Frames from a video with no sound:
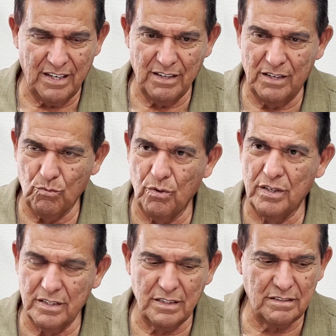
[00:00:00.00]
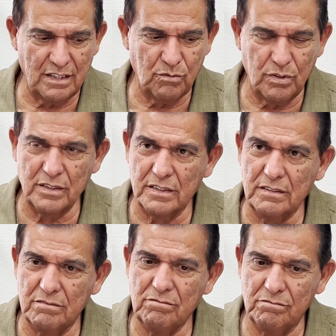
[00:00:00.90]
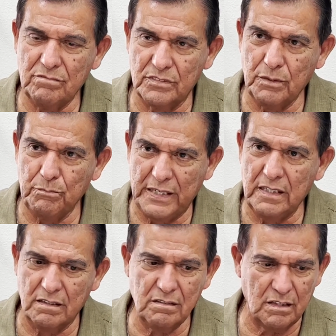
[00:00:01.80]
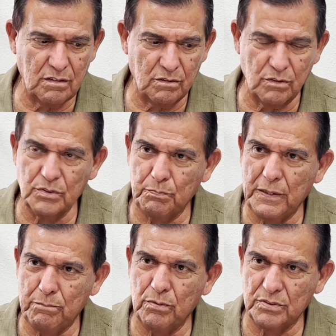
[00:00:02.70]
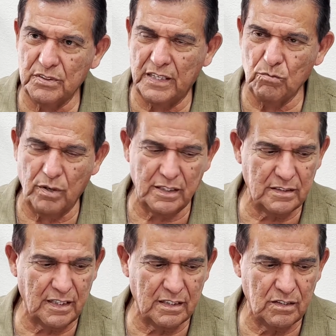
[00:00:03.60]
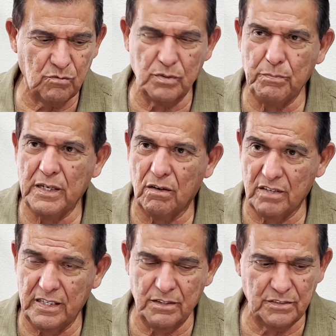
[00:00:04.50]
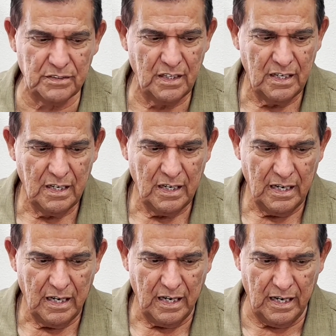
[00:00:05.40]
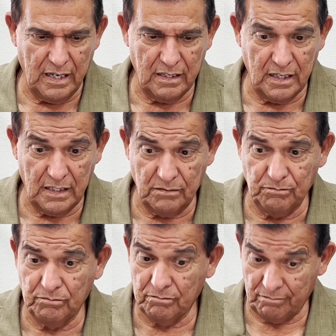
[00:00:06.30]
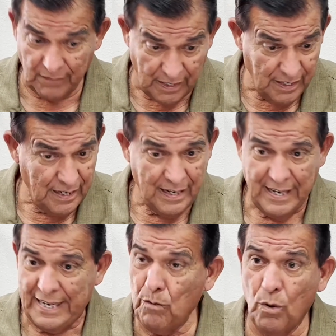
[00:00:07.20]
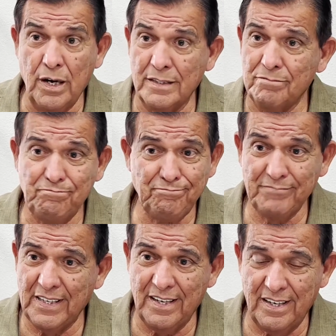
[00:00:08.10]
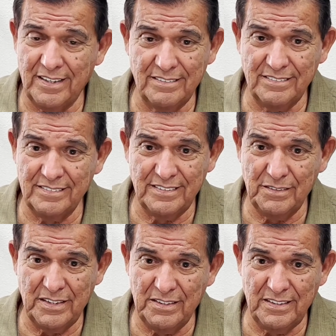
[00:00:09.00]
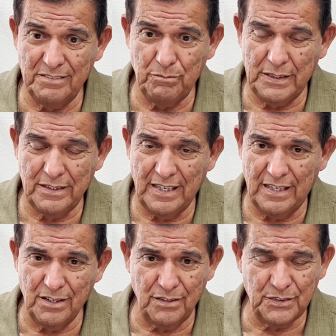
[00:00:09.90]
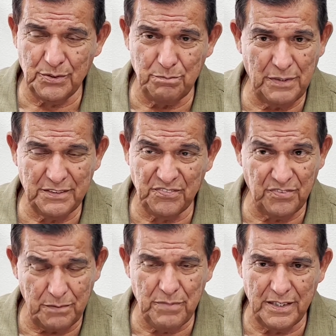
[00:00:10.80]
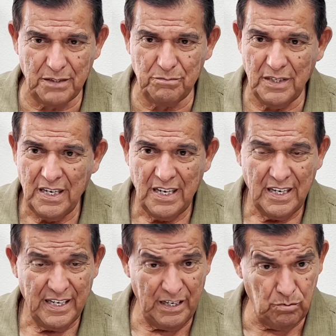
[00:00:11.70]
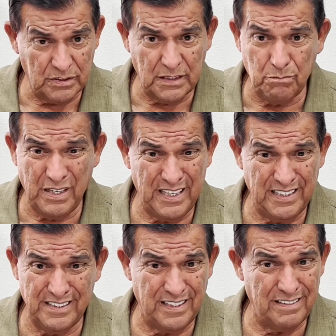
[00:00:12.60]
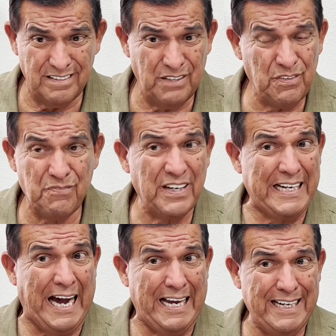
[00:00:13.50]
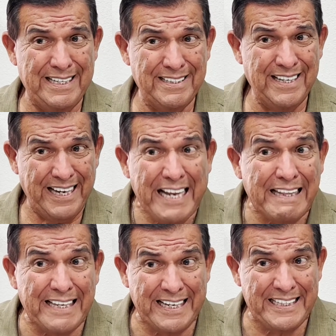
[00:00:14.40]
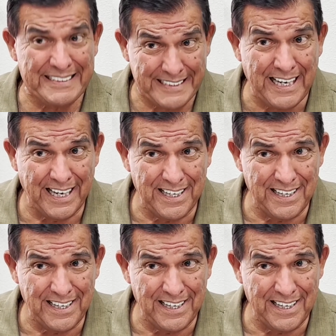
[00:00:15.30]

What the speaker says: wanted to meet those people statewide that would be our leaders, and he won. But I learned so much from him. He was somebody that never forgot anything he said